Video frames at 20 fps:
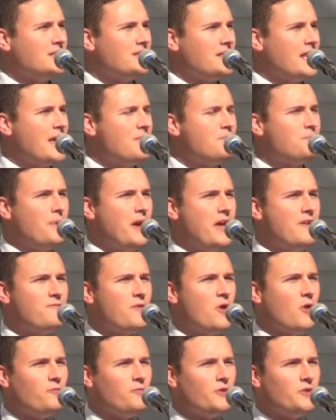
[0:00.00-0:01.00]
as the MP
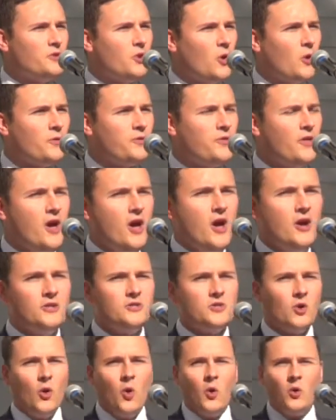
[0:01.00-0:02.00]
for Ilford North
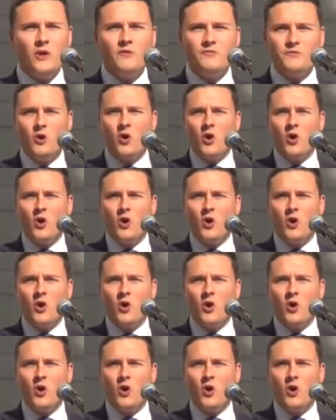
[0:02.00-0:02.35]
to all of